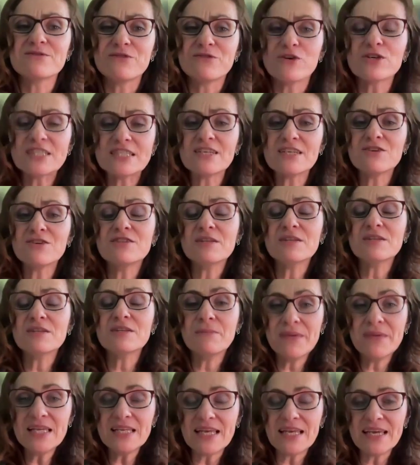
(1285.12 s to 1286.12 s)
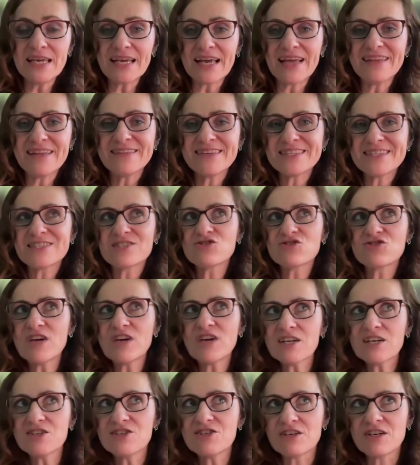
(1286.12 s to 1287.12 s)
focusing on the meaning, and the
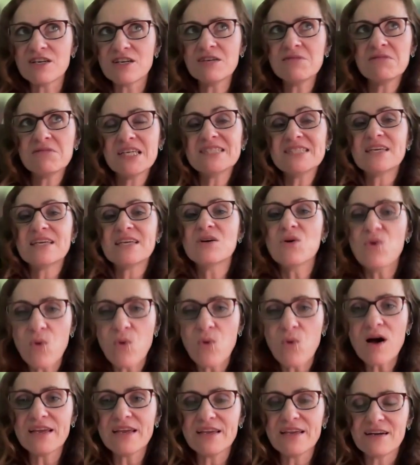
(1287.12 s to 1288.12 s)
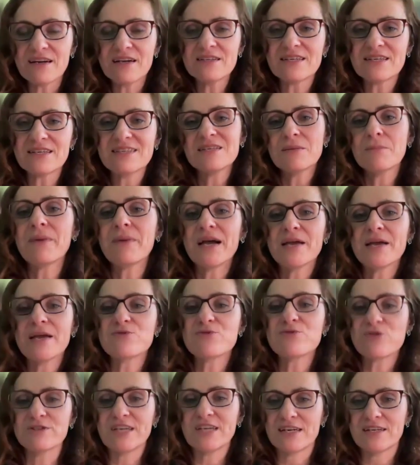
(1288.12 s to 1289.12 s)
structure is acquired as a
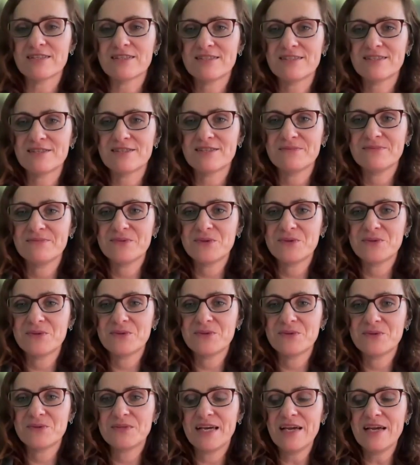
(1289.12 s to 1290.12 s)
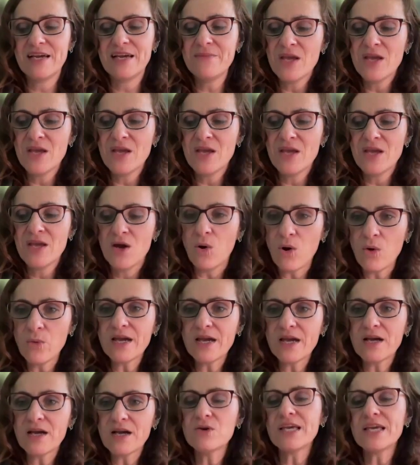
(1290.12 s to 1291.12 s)
byproduct, okay?
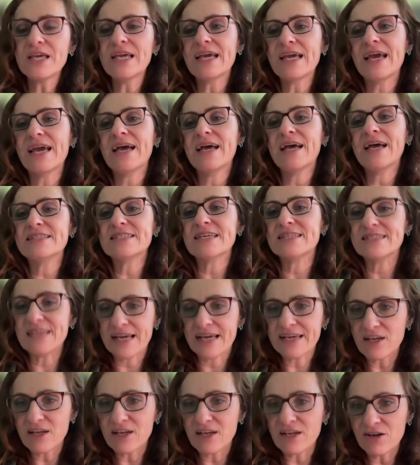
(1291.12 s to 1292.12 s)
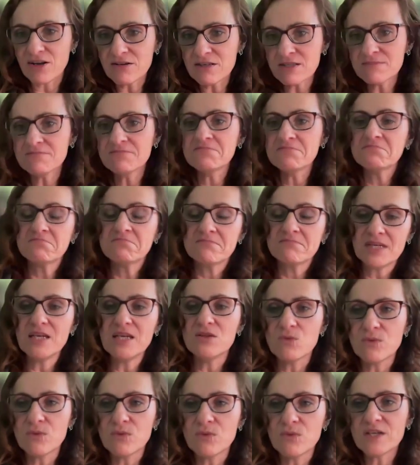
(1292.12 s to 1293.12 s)
Or we are looking at a dialogue in
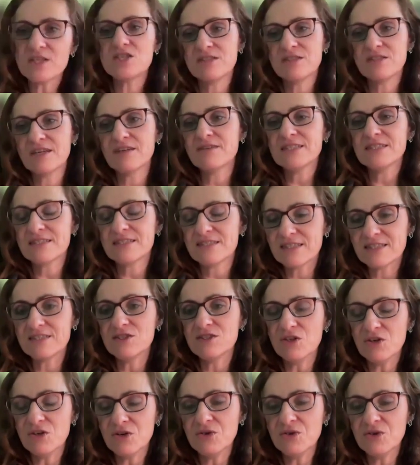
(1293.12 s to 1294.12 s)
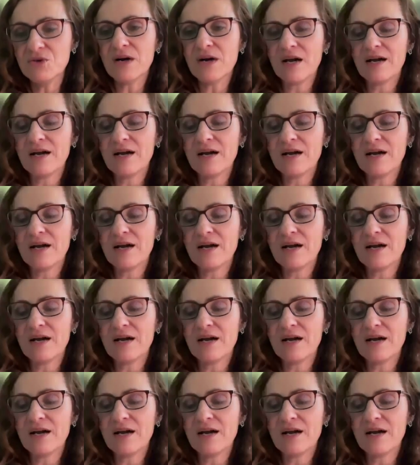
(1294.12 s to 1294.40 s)
which there is this new